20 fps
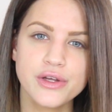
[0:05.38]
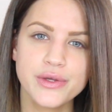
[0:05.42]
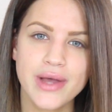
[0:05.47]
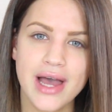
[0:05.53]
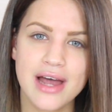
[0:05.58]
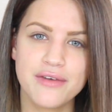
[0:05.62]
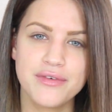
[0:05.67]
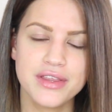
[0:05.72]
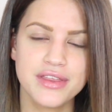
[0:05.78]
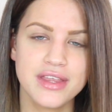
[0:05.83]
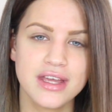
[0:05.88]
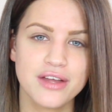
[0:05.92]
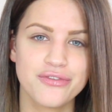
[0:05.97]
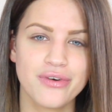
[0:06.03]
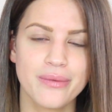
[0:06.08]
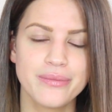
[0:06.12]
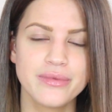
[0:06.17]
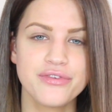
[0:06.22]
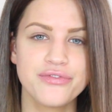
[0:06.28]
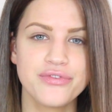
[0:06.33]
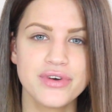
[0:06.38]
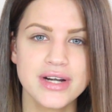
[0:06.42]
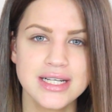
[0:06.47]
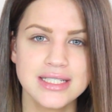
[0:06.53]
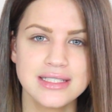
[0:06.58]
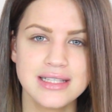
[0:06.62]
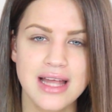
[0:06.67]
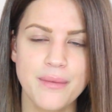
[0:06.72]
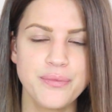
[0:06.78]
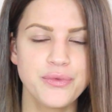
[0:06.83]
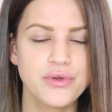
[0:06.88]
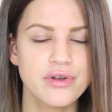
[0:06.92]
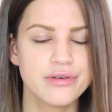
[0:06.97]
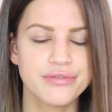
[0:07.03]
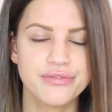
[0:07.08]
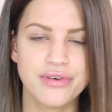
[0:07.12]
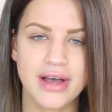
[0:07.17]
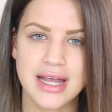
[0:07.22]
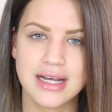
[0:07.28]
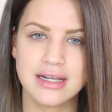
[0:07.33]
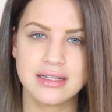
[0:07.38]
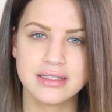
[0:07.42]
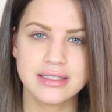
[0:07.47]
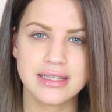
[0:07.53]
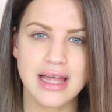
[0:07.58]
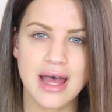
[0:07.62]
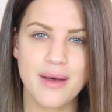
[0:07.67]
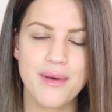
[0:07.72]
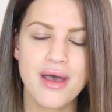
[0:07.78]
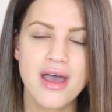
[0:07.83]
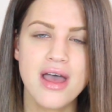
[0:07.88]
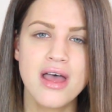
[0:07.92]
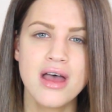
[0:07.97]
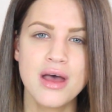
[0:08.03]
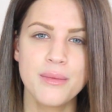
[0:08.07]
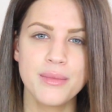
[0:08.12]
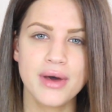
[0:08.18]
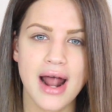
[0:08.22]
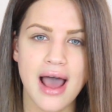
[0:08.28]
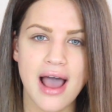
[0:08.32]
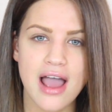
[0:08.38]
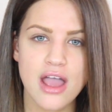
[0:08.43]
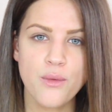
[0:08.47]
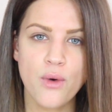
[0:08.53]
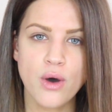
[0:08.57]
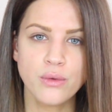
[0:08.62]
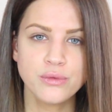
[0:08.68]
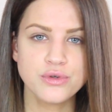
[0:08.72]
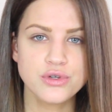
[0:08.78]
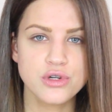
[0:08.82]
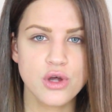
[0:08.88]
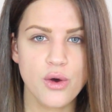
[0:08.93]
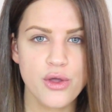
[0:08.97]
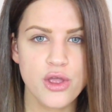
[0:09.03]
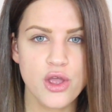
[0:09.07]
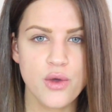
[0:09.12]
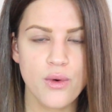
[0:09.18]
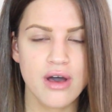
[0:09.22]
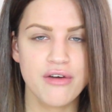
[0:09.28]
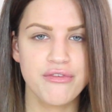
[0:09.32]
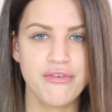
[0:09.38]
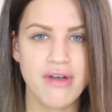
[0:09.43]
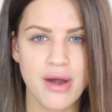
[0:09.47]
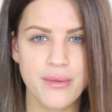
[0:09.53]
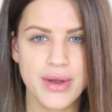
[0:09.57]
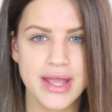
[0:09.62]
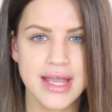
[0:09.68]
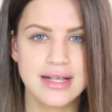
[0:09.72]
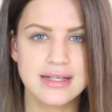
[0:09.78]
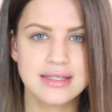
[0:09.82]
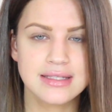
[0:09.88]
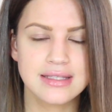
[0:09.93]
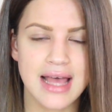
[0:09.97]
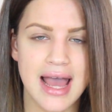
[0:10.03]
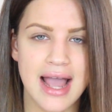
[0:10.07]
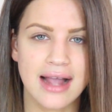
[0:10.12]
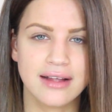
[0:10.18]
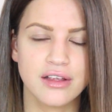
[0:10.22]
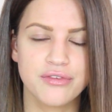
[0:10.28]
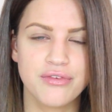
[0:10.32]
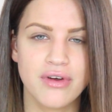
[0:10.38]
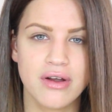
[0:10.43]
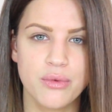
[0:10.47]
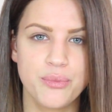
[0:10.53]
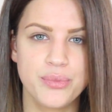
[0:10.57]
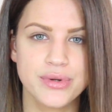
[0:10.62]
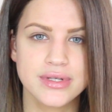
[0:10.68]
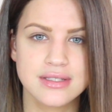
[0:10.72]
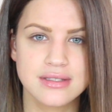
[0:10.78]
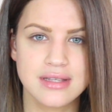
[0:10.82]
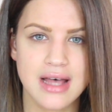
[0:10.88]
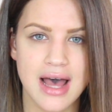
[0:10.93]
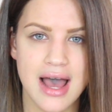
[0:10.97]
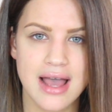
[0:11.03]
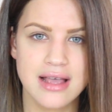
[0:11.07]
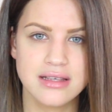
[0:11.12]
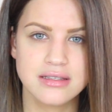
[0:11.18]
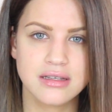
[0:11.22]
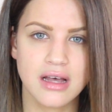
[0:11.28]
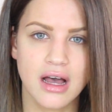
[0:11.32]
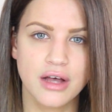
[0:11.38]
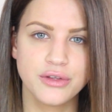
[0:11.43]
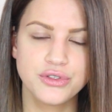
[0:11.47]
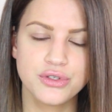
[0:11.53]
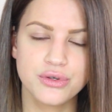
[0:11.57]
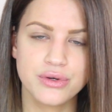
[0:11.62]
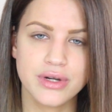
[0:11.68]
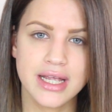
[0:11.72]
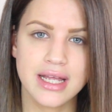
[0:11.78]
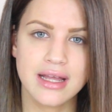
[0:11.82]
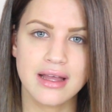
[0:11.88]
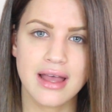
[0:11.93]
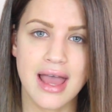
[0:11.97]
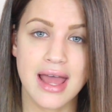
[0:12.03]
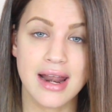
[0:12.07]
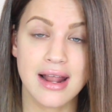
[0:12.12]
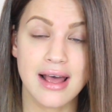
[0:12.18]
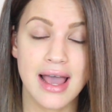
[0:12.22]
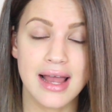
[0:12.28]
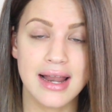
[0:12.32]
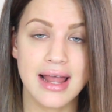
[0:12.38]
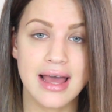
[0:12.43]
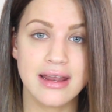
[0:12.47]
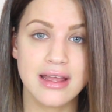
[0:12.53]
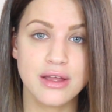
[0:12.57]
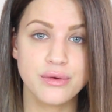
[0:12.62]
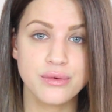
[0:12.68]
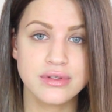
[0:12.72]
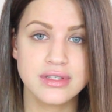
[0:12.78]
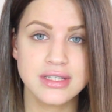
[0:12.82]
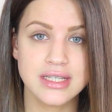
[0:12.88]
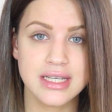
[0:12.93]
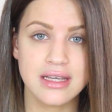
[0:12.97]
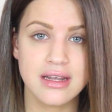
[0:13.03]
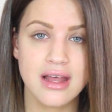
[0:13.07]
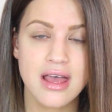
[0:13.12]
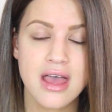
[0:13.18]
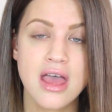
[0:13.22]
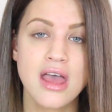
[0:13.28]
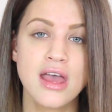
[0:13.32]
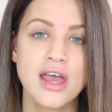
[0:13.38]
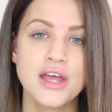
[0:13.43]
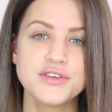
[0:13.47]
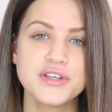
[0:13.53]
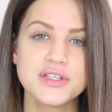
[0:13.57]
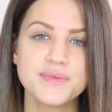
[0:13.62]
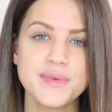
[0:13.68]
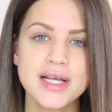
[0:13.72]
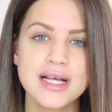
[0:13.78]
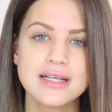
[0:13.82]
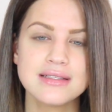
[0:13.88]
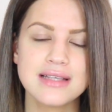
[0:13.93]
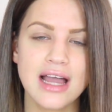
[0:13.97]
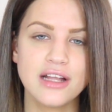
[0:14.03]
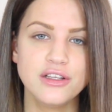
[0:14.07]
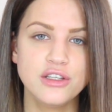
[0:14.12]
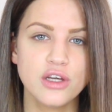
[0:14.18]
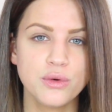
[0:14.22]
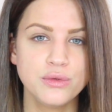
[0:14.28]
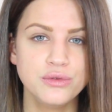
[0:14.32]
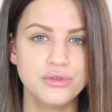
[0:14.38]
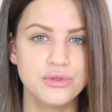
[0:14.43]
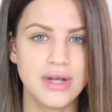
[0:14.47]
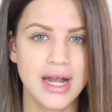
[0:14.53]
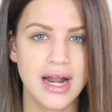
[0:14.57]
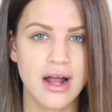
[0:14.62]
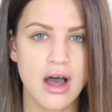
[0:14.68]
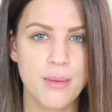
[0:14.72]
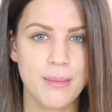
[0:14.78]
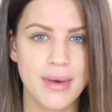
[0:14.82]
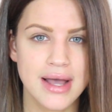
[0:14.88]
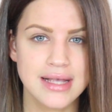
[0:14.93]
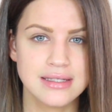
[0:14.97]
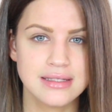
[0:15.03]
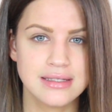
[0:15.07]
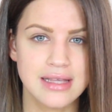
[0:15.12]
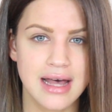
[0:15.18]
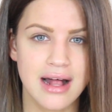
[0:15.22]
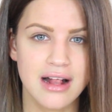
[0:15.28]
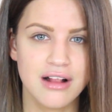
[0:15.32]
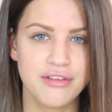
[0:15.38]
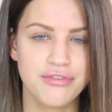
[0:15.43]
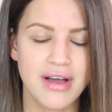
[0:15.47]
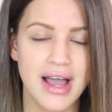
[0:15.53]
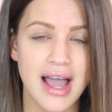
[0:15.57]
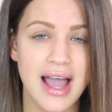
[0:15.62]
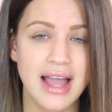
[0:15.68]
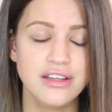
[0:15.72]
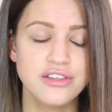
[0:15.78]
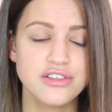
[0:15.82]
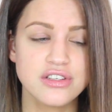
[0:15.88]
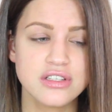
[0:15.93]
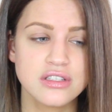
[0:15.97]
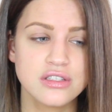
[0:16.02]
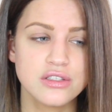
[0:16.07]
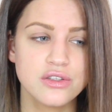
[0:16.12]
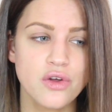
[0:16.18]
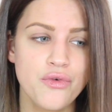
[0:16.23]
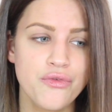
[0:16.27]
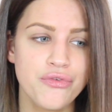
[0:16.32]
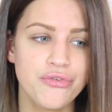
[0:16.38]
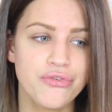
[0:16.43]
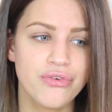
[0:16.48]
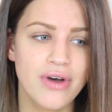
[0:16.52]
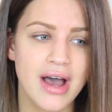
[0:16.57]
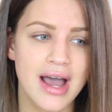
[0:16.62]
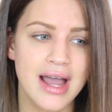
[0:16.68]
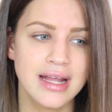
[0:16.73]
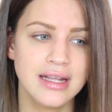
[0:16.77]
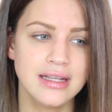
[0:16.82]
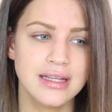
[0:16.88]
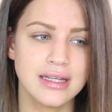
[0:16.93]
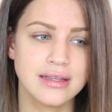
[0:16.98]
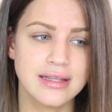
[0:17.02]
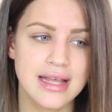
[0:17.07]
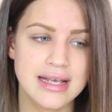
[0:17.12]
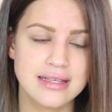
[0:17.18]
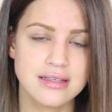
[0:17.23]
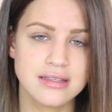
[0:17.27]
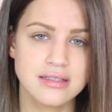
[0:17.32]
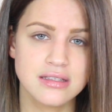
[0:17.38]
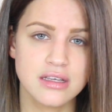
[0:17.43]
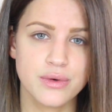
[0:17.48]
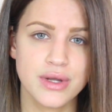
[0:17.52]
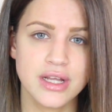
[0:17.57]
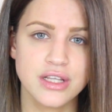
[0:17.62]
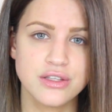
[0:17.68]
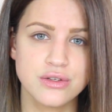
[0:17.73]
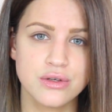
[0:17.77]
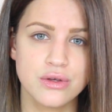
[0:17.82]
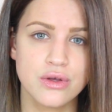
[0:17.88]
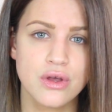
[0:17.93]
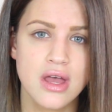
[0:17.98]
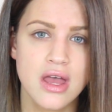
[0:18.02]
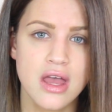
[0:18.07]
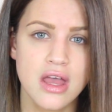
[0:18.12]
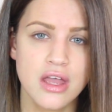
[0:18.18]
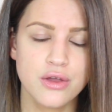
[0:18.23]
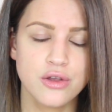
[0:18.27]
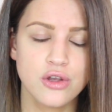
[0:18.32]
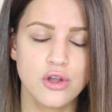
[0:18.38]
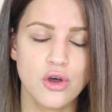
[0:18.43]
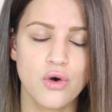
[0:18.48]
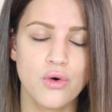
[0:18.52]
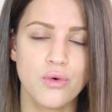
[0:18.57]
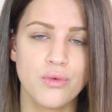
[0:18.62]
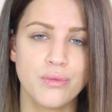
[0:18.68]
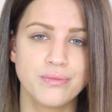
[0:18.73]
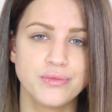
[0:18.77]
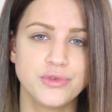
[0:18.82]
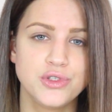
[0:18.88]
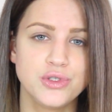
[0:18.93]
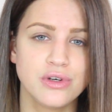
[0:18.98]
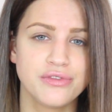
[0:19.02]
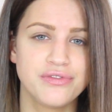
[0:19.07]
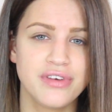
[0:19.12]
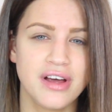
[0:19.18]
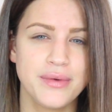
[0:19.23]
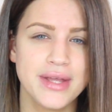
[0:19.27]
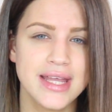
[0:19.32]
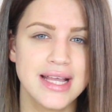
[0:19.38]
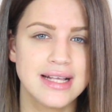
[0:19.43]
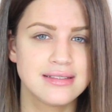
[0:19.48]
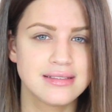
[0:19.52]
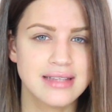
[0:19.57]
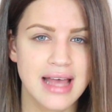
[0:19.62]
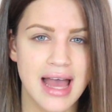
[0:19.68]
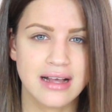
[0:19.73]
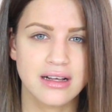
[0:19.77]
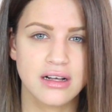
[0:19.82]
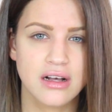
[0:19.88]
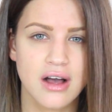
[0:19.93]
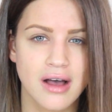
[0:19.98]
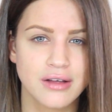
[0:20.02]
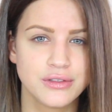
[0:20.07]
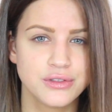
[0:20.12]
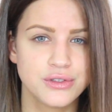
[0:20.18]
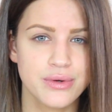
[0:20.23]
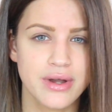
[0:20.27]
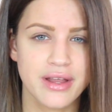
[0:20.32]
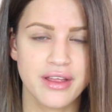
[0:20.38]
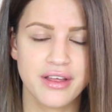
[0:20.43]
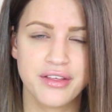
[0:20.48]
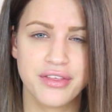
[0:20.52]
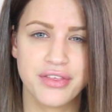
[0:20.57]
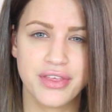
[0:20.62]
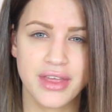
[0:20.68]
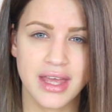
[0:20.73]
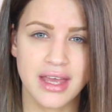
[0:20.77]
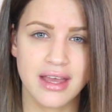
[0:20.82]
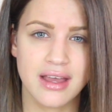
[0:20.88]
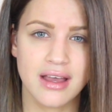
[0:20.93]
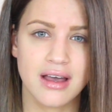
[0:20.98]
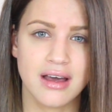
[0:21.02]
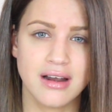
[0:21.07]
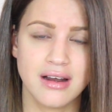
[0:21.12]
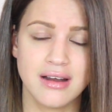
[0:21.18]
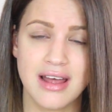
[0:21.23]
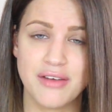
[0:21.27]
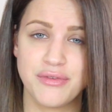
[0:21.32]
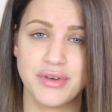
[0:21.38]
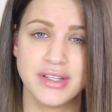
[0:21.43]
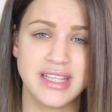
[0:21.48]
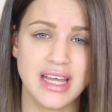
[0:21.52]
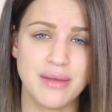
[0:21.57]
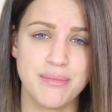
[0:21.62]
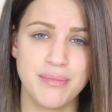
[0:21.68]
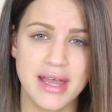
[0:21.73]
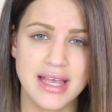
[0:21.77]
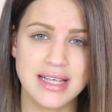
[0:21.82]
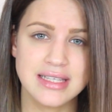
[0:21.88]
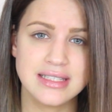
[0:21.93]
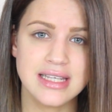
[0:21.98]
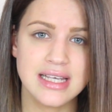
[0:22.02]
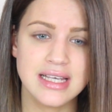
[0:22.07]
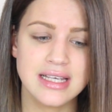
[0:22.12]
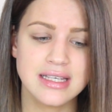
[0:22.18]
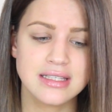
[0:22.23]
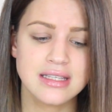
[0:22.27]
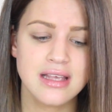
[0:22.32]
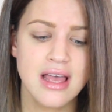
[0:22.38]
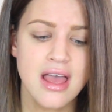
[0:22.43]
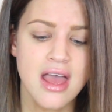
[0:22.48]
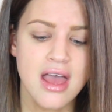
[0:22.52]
you everything from the first step to the final step, but I won't show you a very exact, a very precise contouring and highlighting routine just because I don't do that on myself. I just don't find it necessary to, do a very exact contouring thing on an everyday basis.